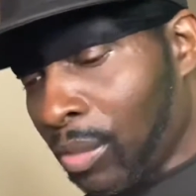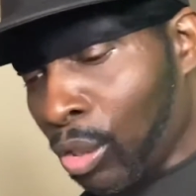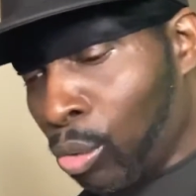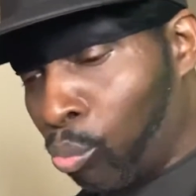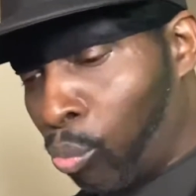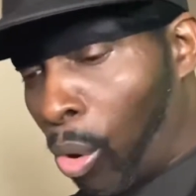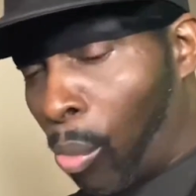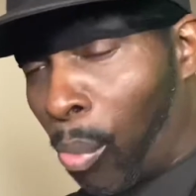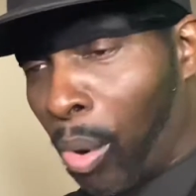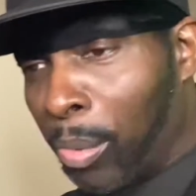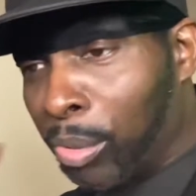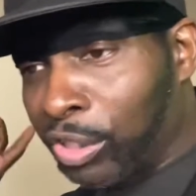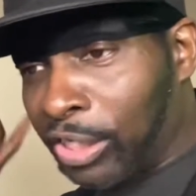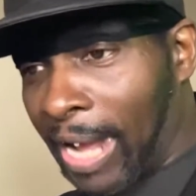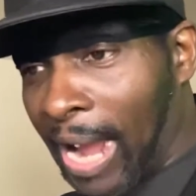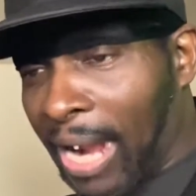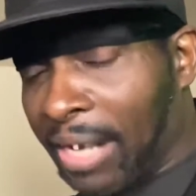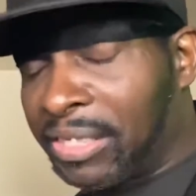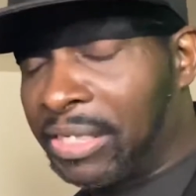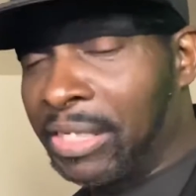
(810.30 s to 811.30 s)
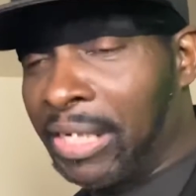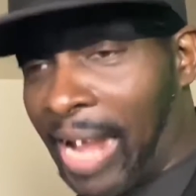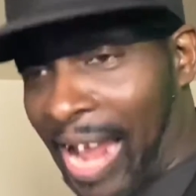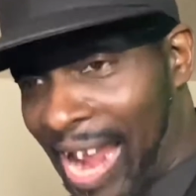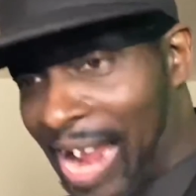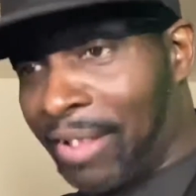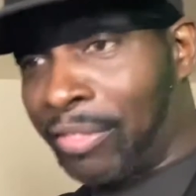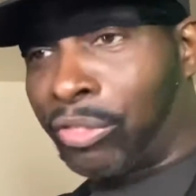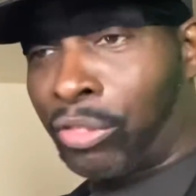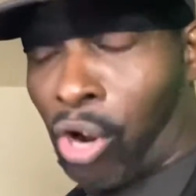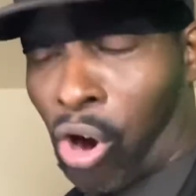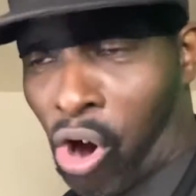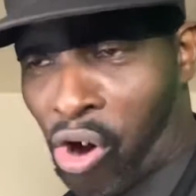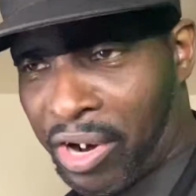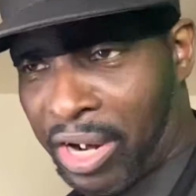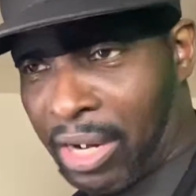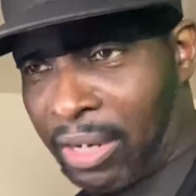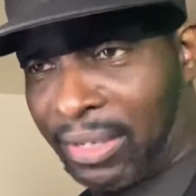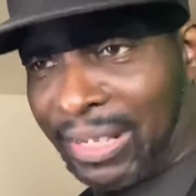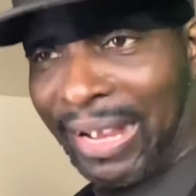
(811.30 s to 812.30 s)
when we was actually at
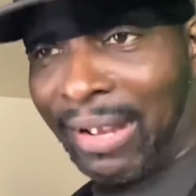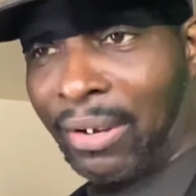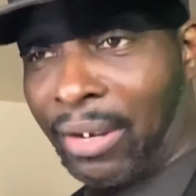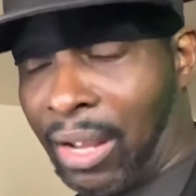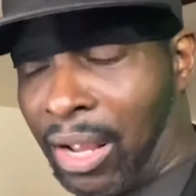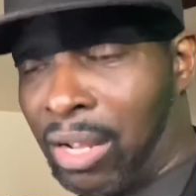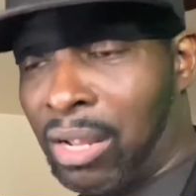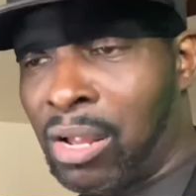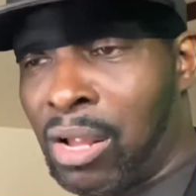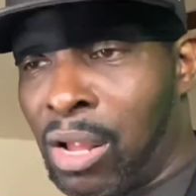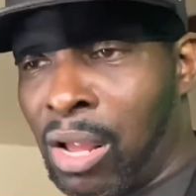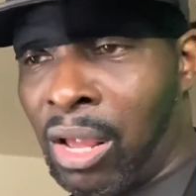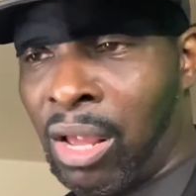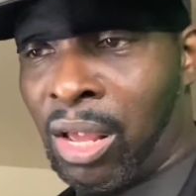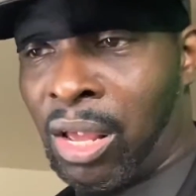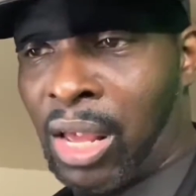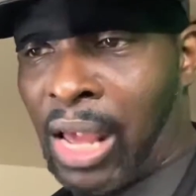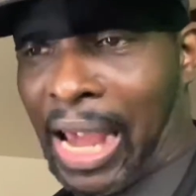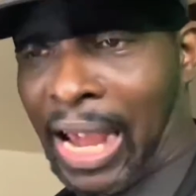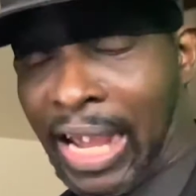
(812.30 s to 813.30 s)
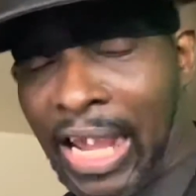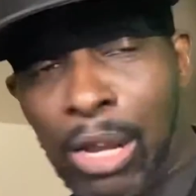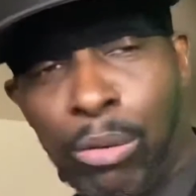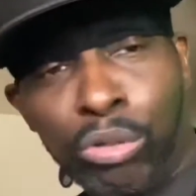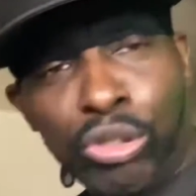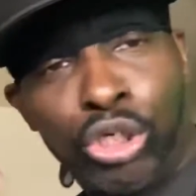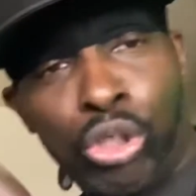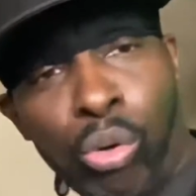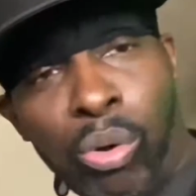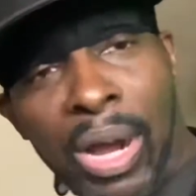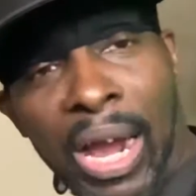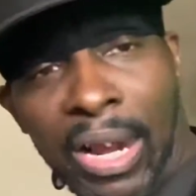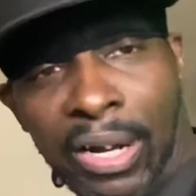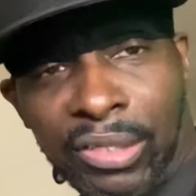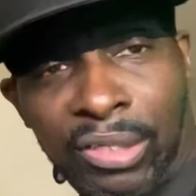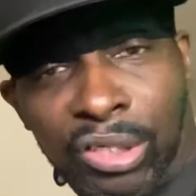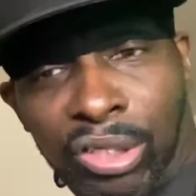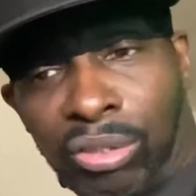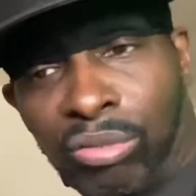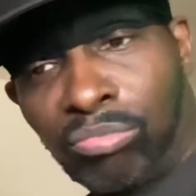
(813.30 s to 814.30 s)
Target that day, and he was showing how to
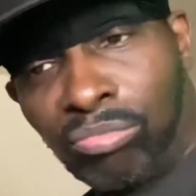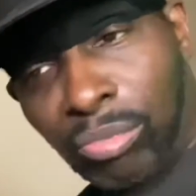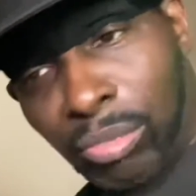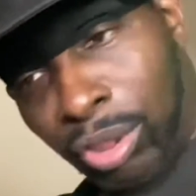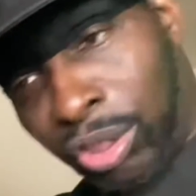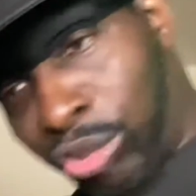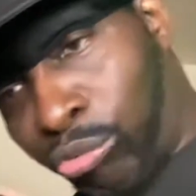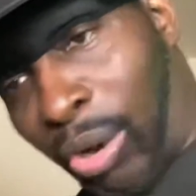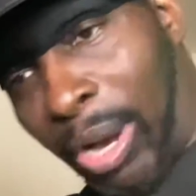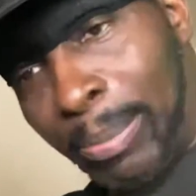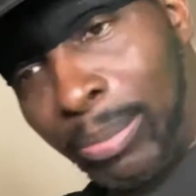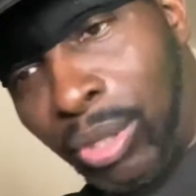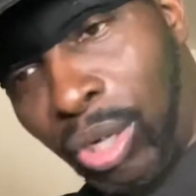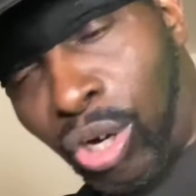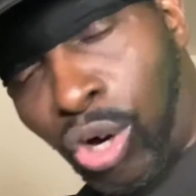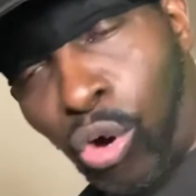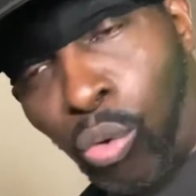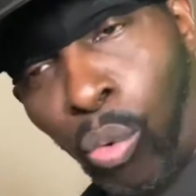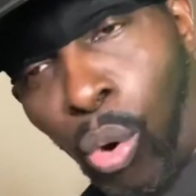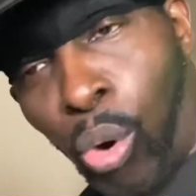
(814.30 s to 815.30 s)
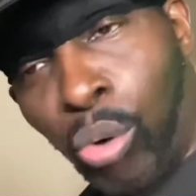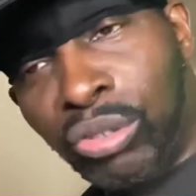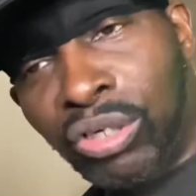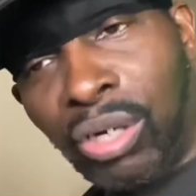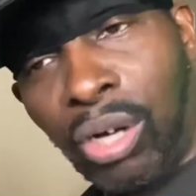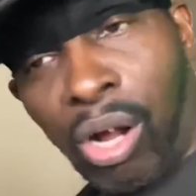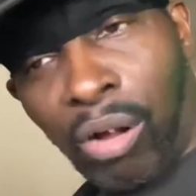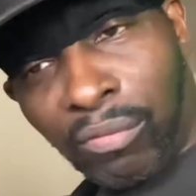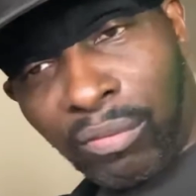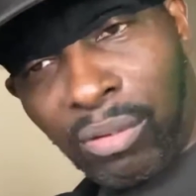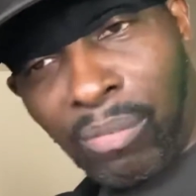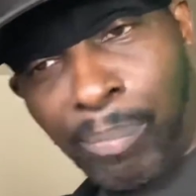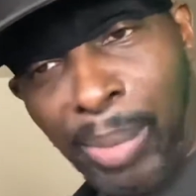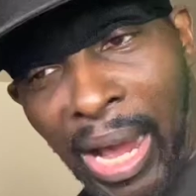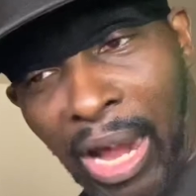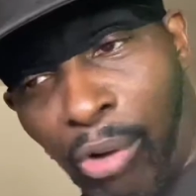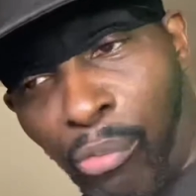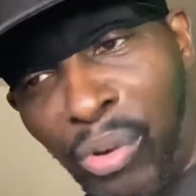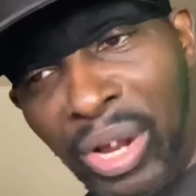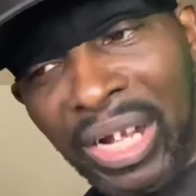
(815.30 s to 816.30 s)
scrape the corrosion off the
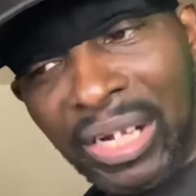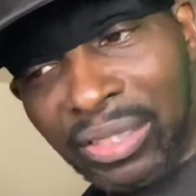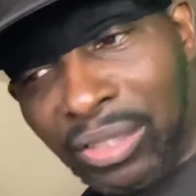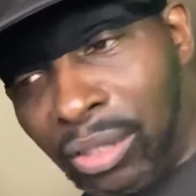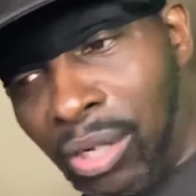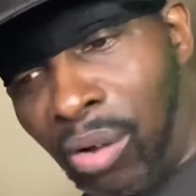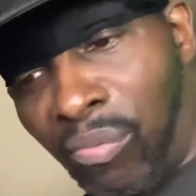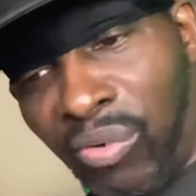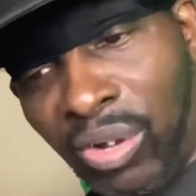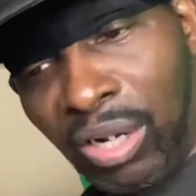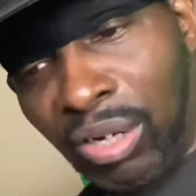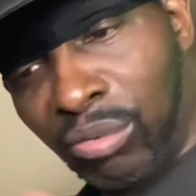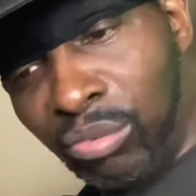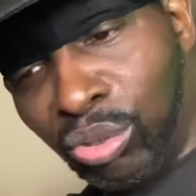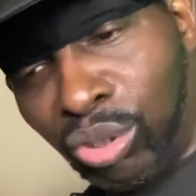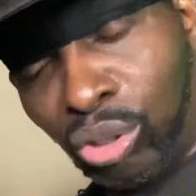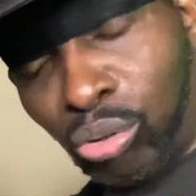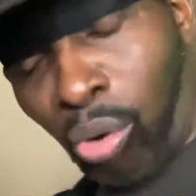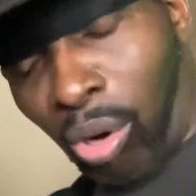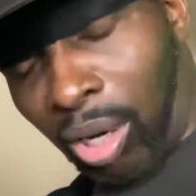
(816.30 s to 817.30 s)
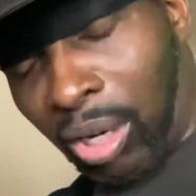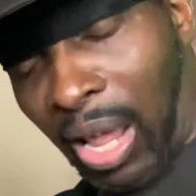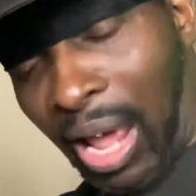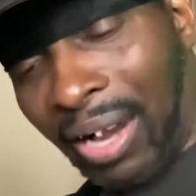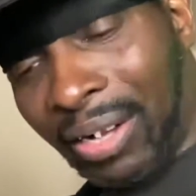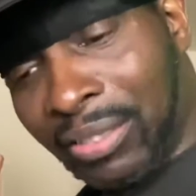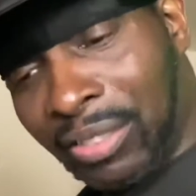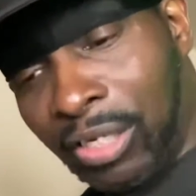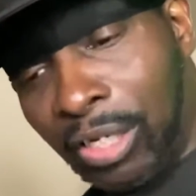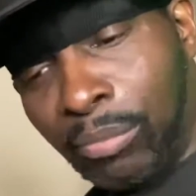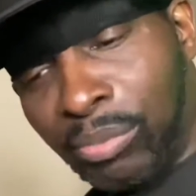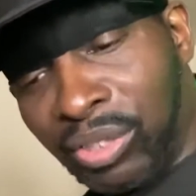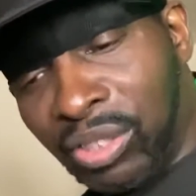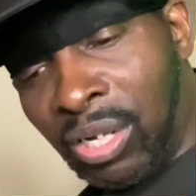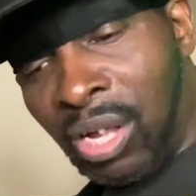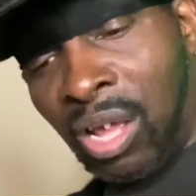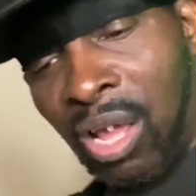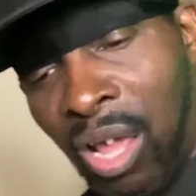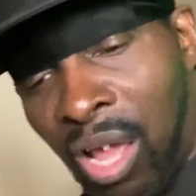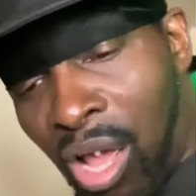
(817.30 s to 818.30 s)
battery and stuff, and he was showing a lot of tips
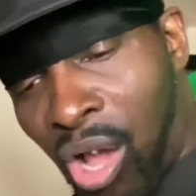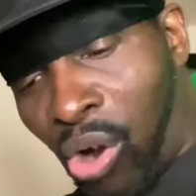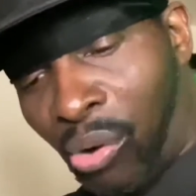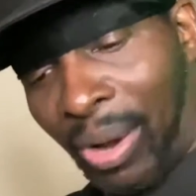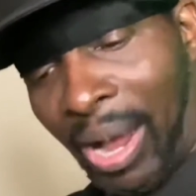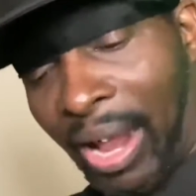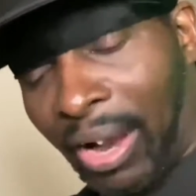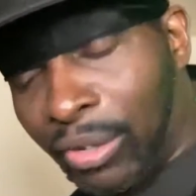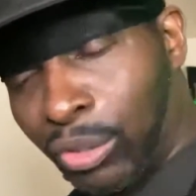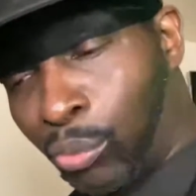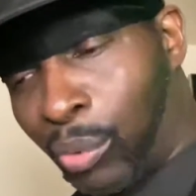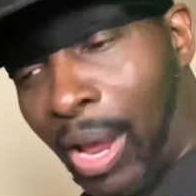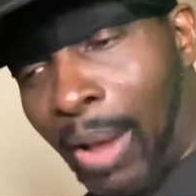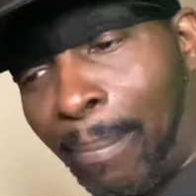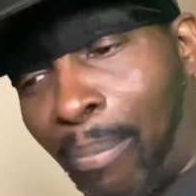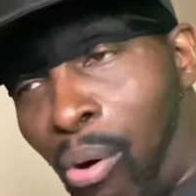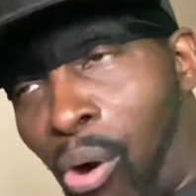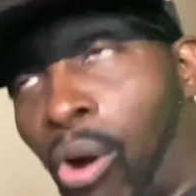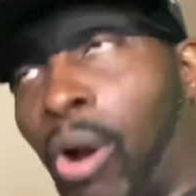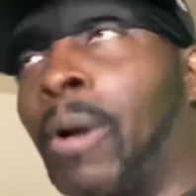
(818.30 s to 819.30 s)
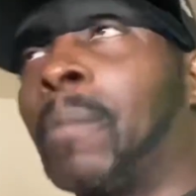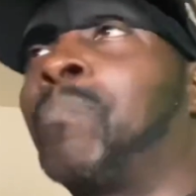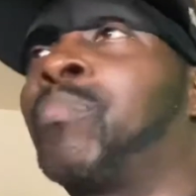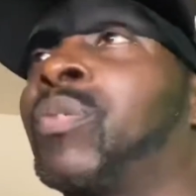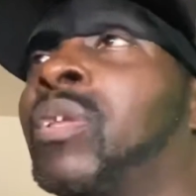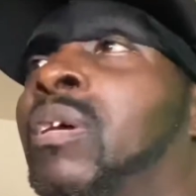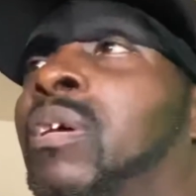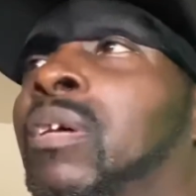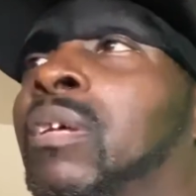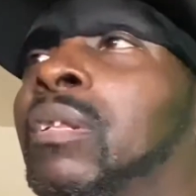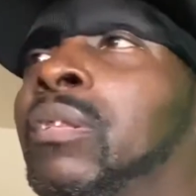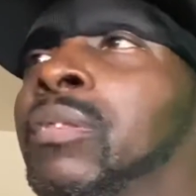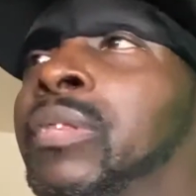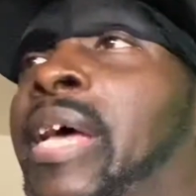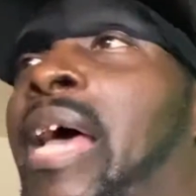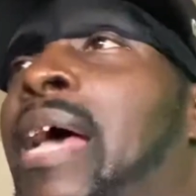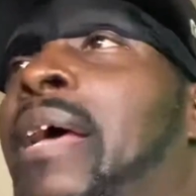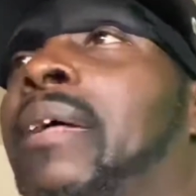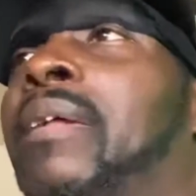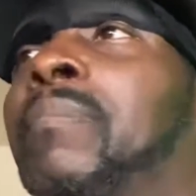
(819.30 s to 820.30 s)
on how to do that part.
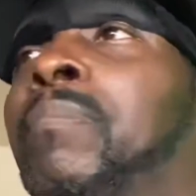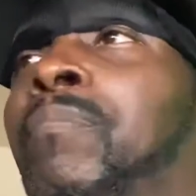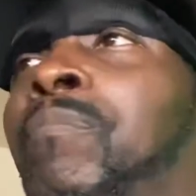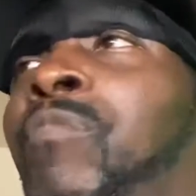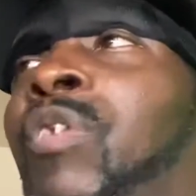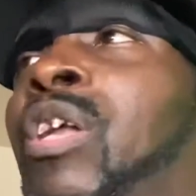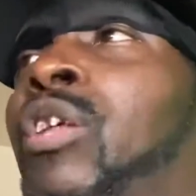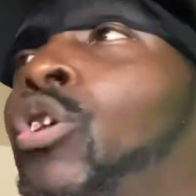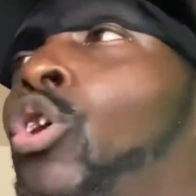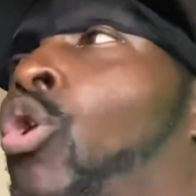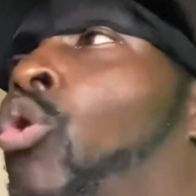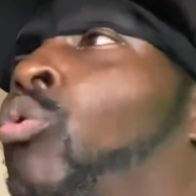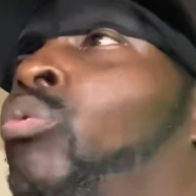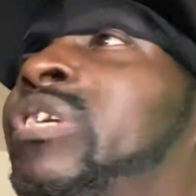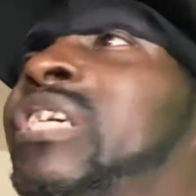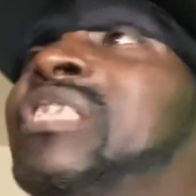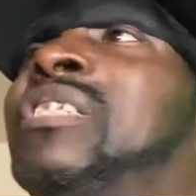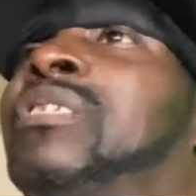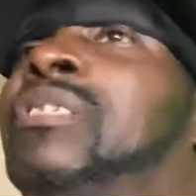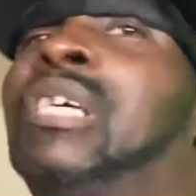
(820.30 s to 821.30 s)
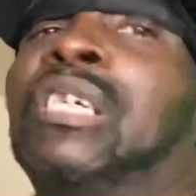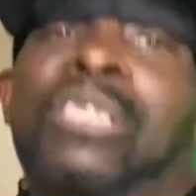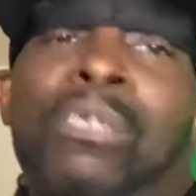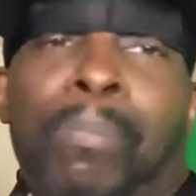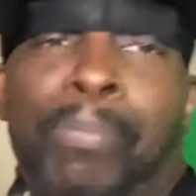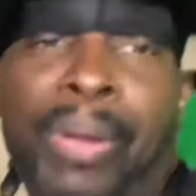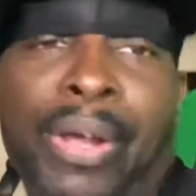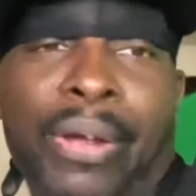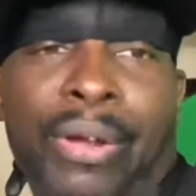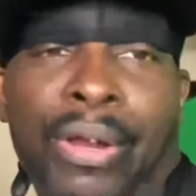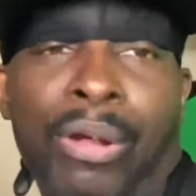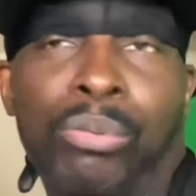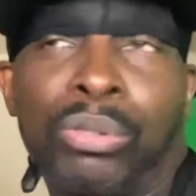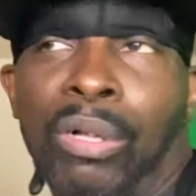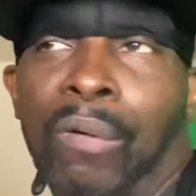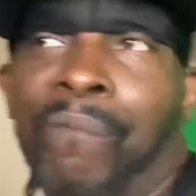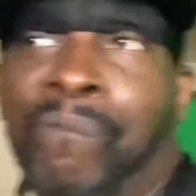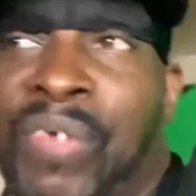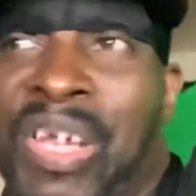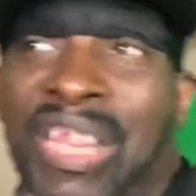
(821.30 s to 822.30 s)
That video just disappeared. It was a
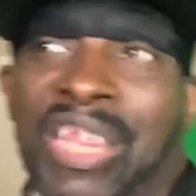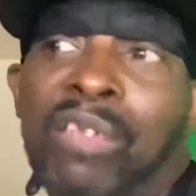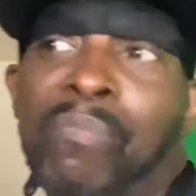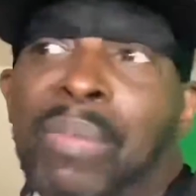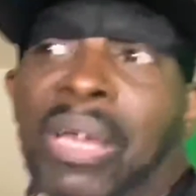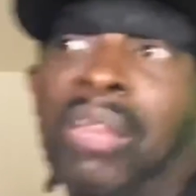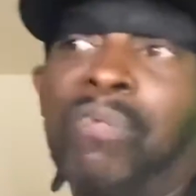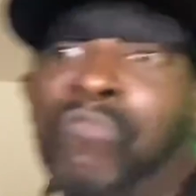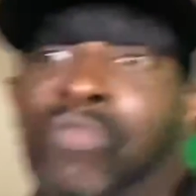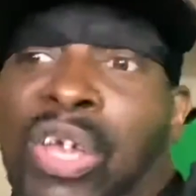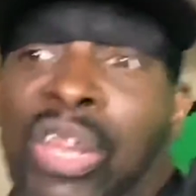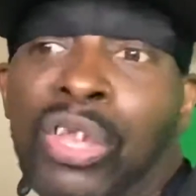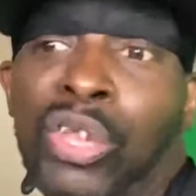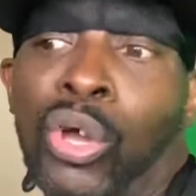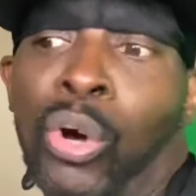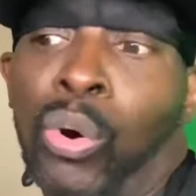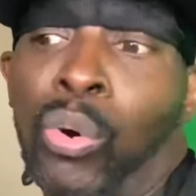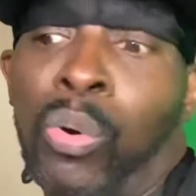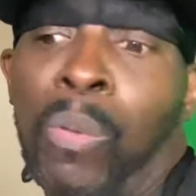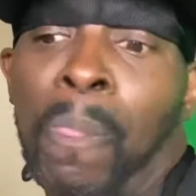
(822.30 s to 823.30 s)
50-minute video,